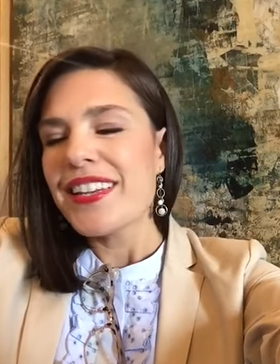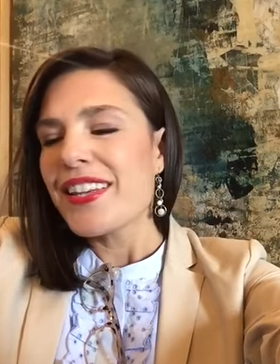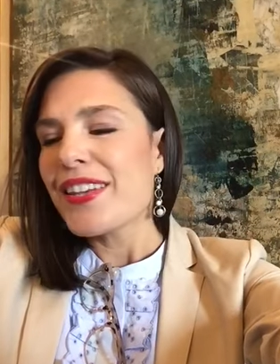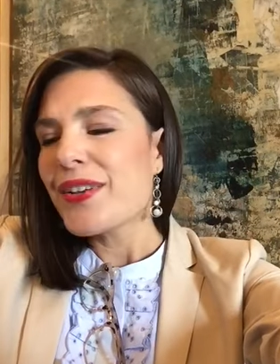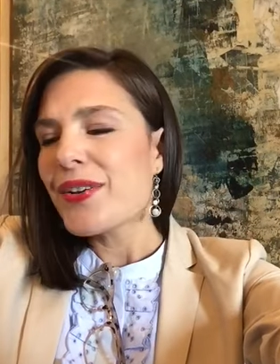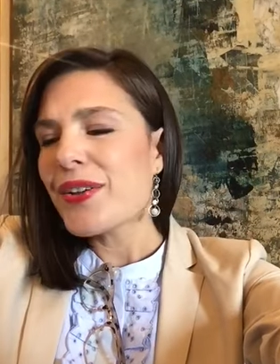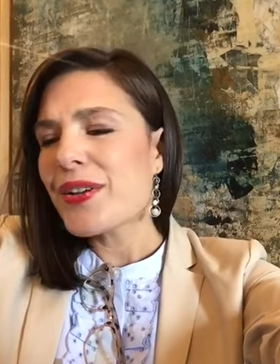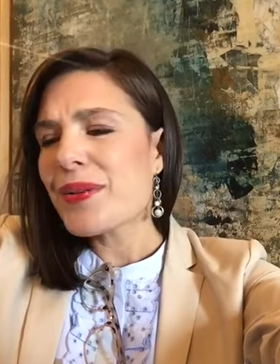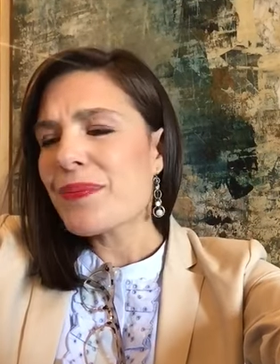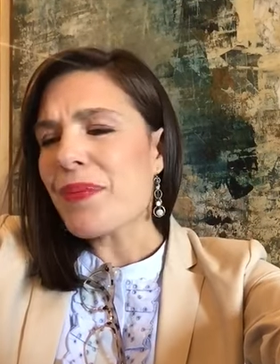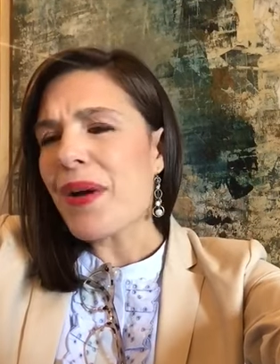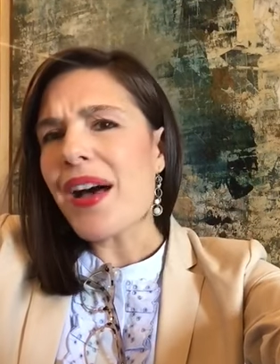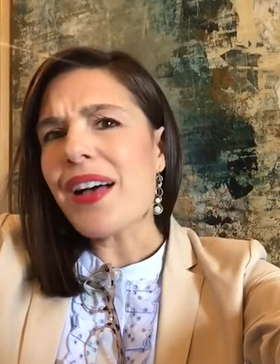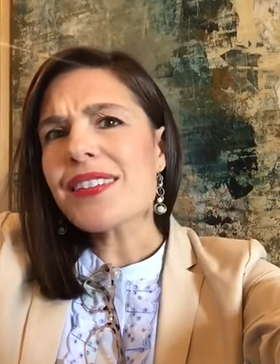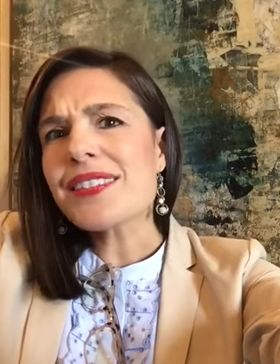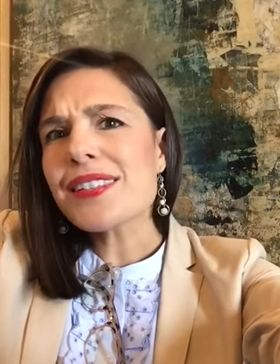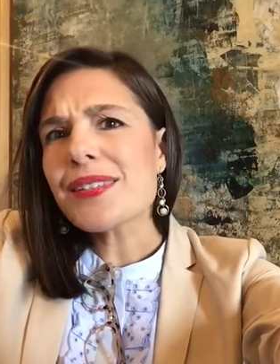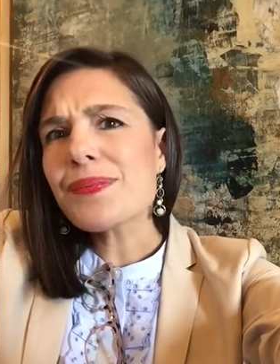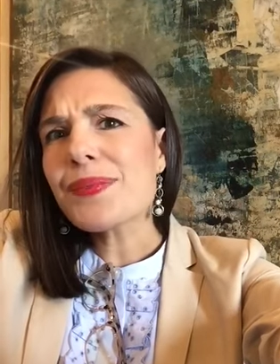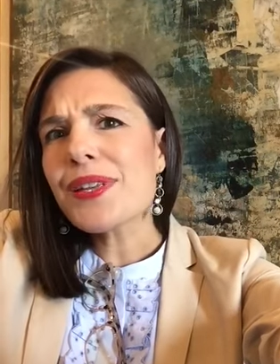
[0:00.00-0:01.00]
He couldn't
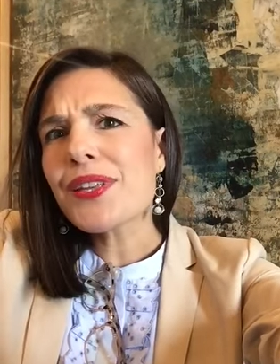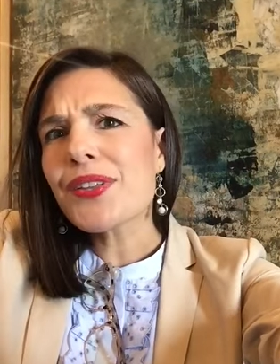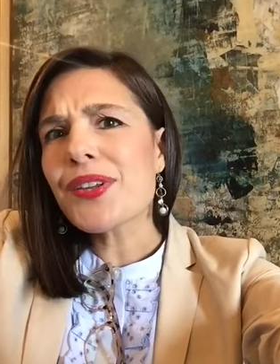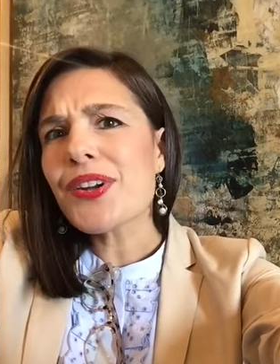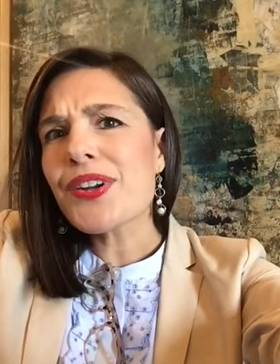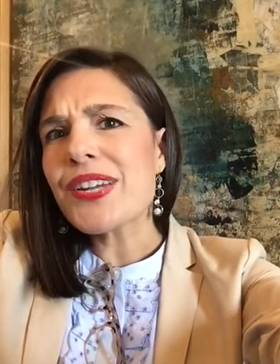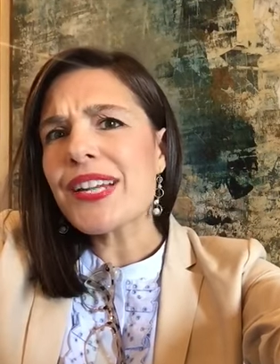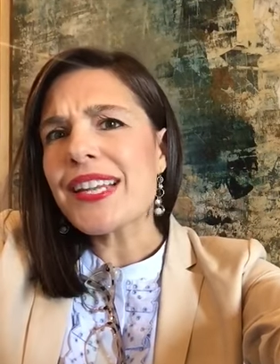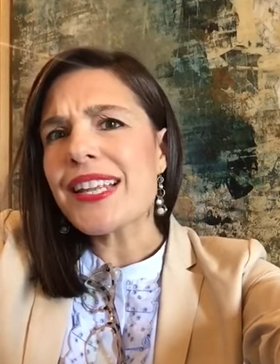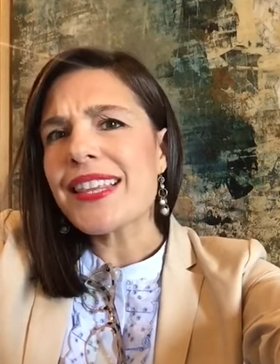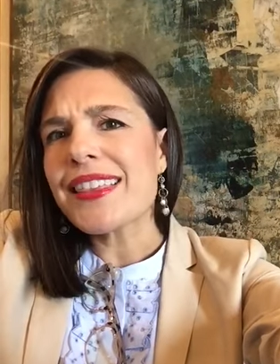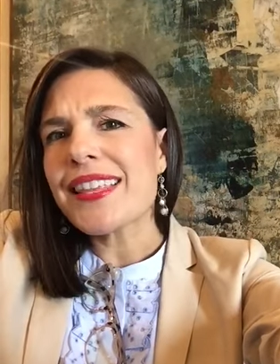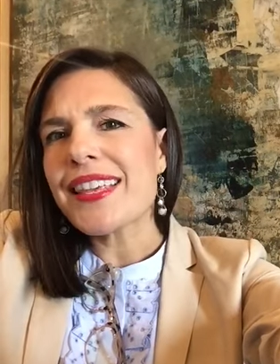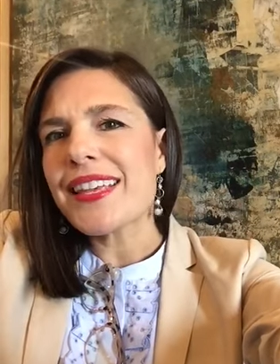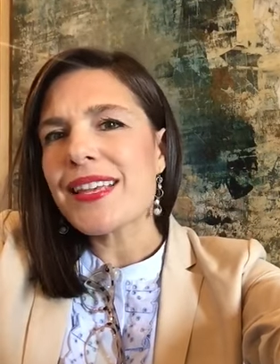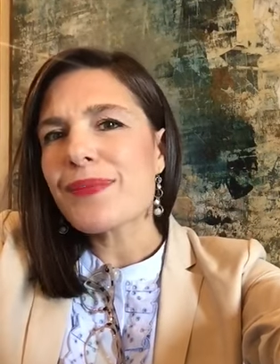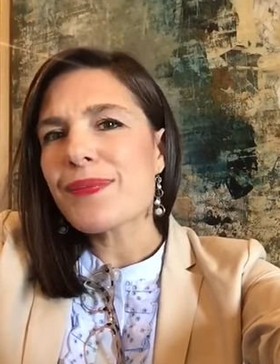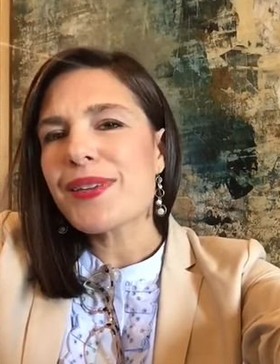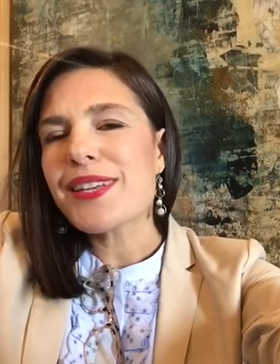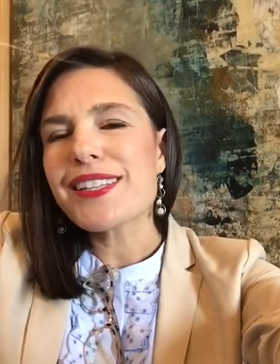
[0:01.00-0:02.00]
possibly learn
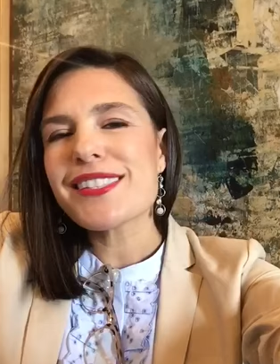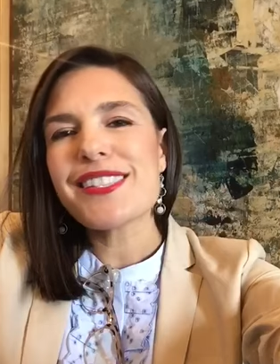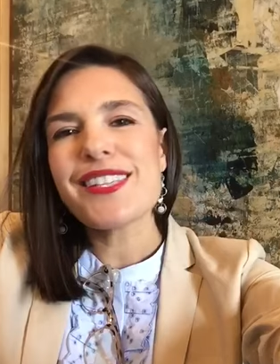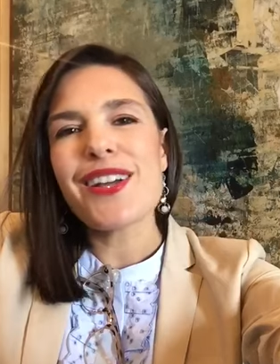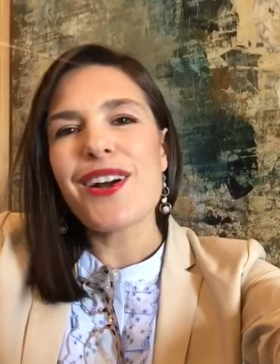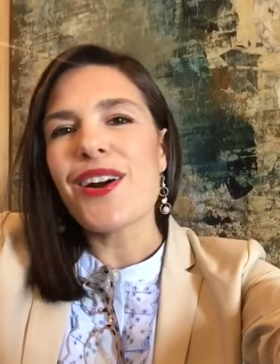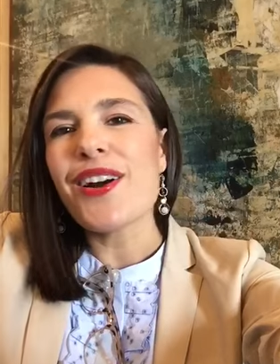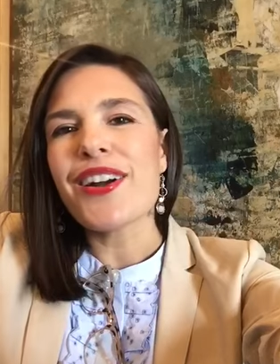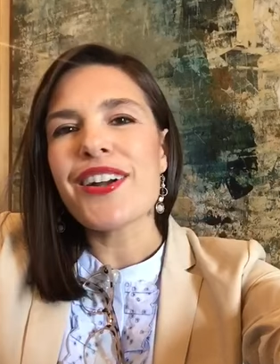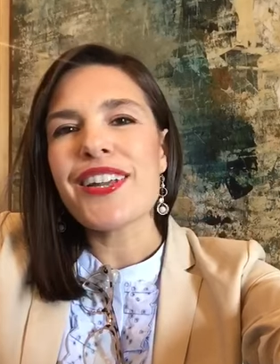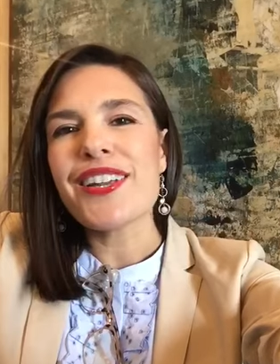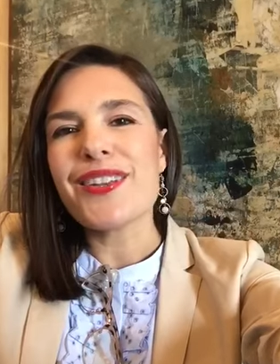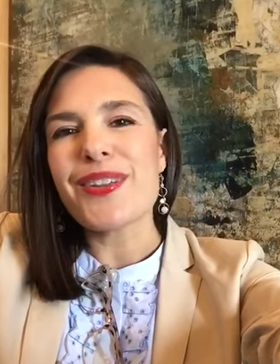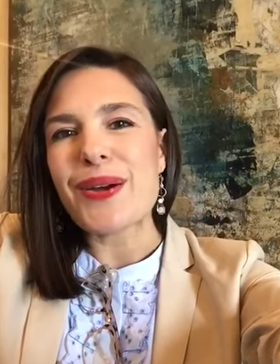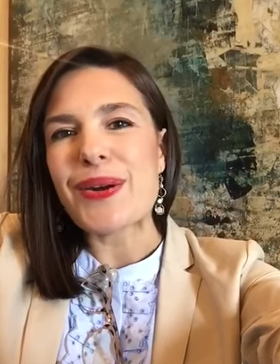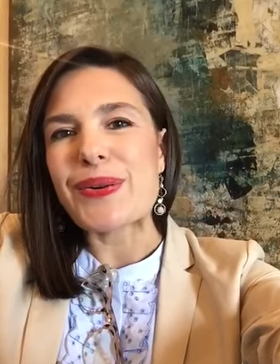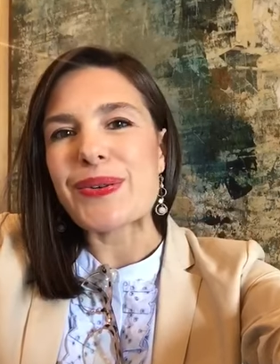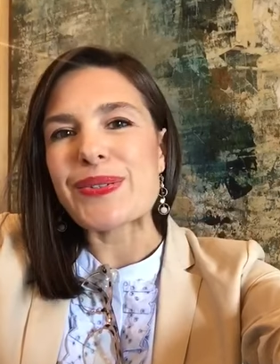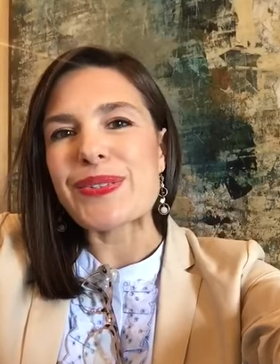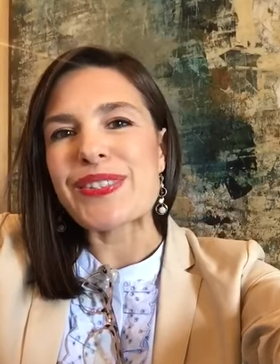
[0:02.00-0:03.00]
anything because he already
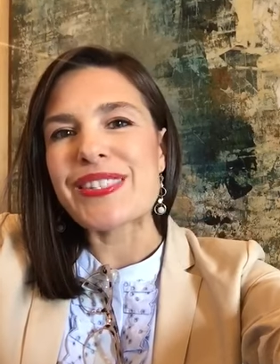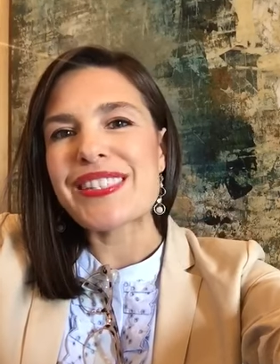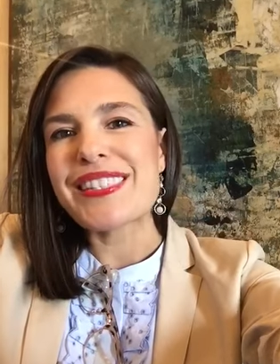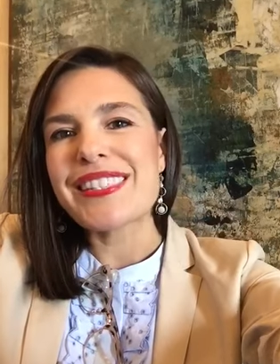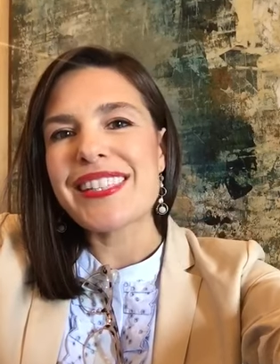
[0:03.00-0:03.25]
knows,